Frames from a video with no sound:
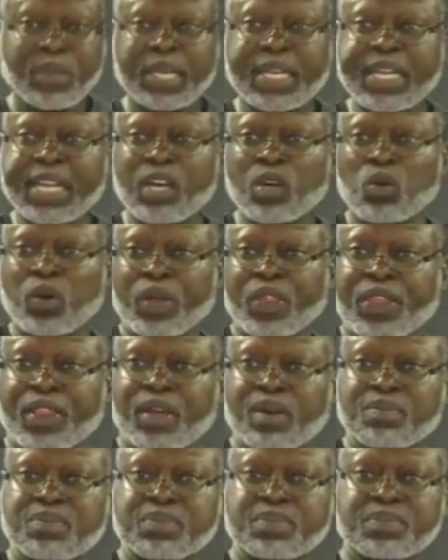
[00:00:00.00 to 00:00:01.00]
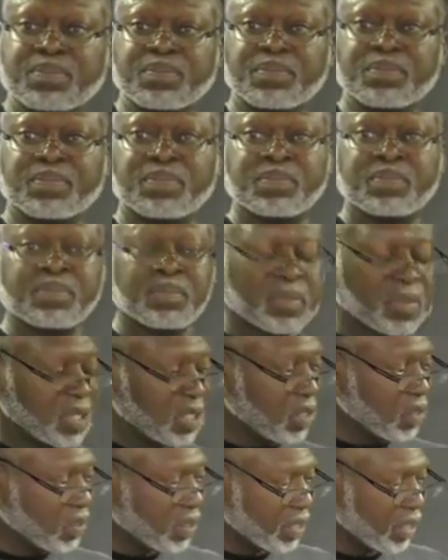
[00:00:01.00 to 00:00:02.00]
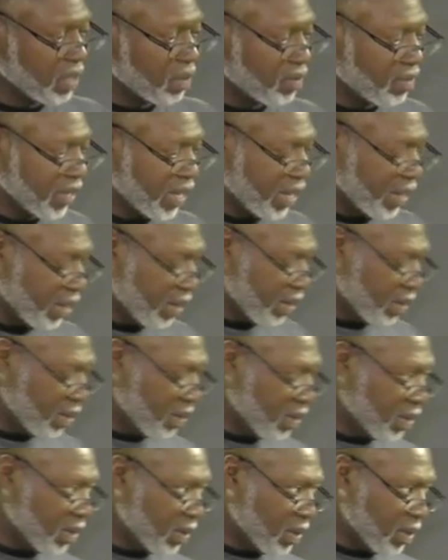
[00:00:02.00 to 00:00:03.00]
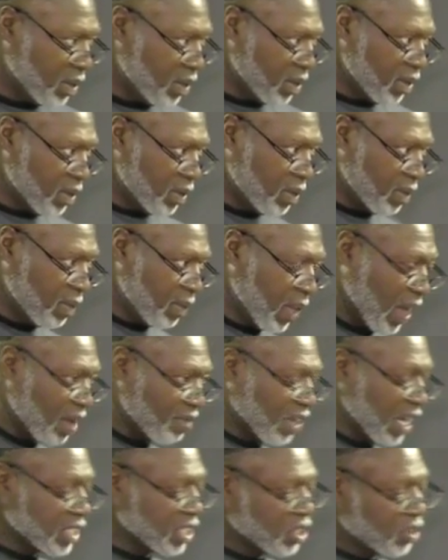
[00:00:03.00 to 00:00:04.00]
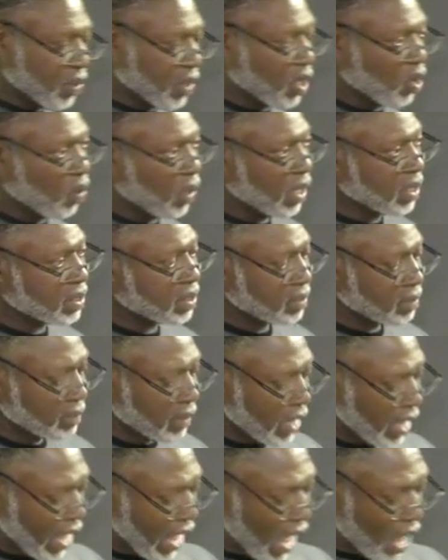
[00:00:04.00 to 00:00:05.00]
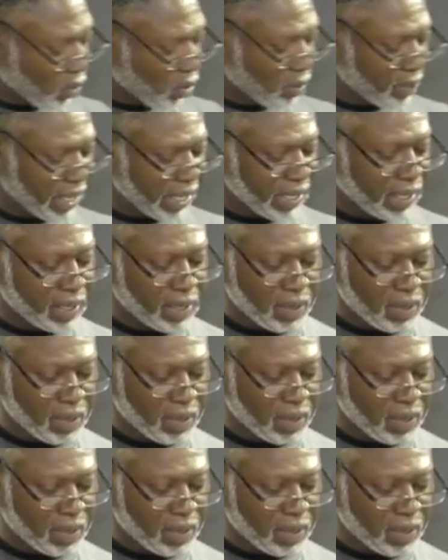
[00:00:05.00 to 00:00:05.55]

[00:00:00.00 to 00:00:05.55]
me deal with it. You sit over here. I've got your request. I will make it